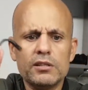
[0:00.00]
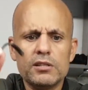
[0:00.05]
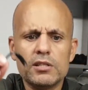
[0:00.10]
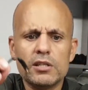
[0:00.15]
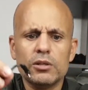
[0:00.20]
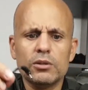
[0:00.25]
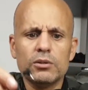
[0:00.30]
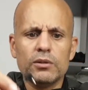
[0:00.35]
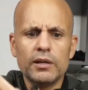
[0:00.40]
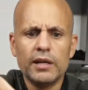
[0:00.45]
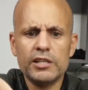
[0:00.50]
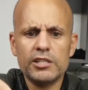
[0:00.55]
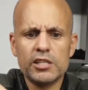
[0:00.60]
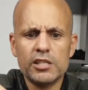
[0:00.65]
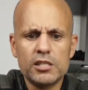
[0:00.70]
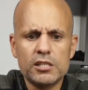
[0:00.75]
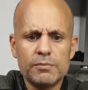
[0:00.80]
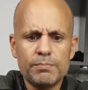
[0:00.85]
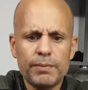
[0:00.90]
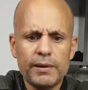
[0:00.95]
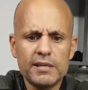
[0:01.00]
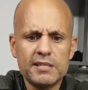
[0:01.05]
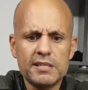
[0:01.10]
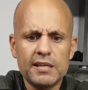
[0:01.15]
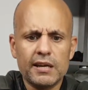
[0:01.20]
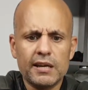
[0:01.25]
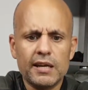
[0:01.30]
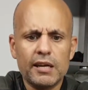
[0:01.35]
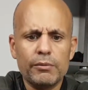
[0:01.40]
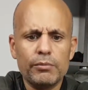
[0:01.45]
So I just pass the
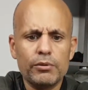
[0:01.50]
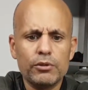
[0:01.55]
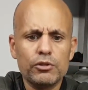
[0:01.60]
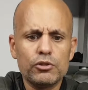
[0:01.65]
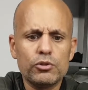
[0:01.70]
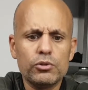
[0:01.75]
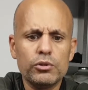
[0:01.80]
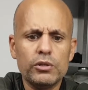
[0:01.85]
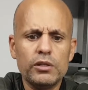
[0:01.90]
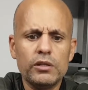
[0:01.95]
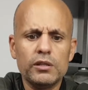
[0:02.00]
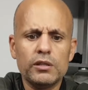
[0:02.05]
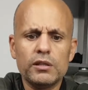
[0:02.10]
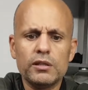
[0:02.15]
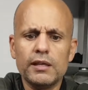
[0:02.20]
cable through here,